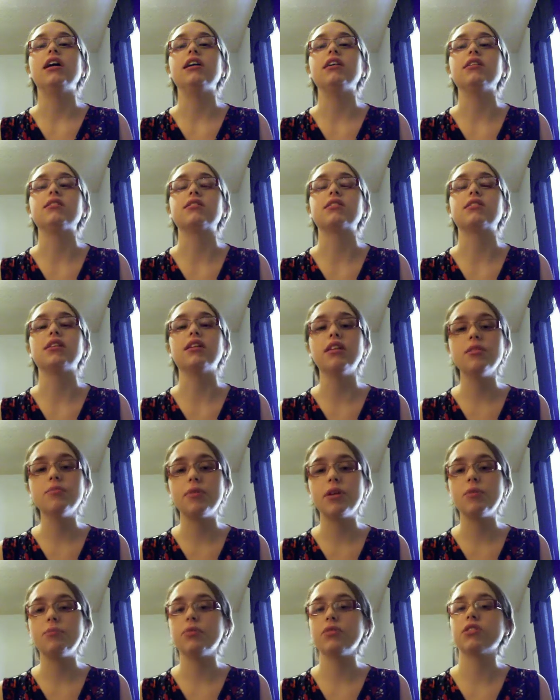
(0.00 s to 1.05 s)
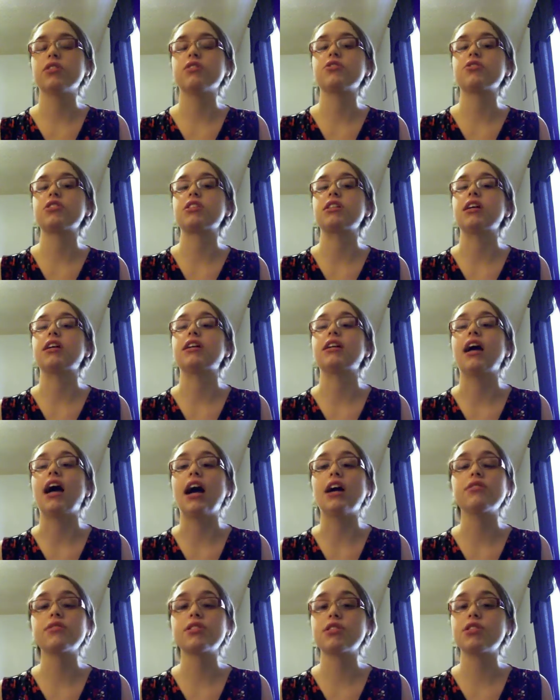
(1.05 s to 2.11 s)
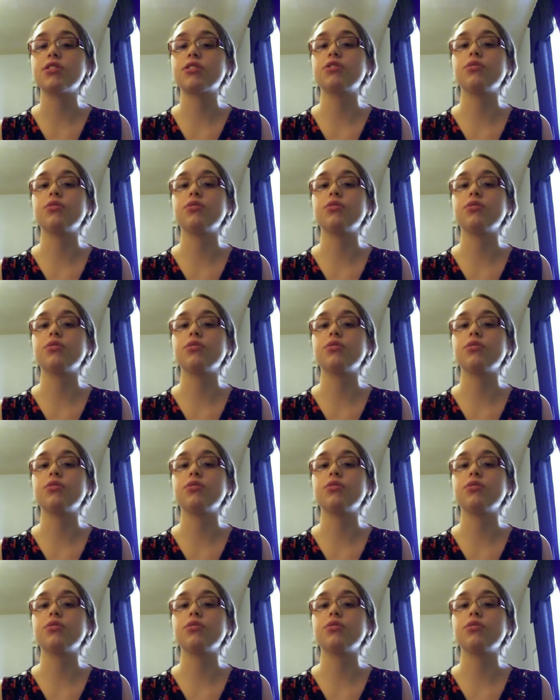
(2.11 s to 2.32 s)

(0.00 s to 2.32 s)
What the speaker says: is getting people to understand how sick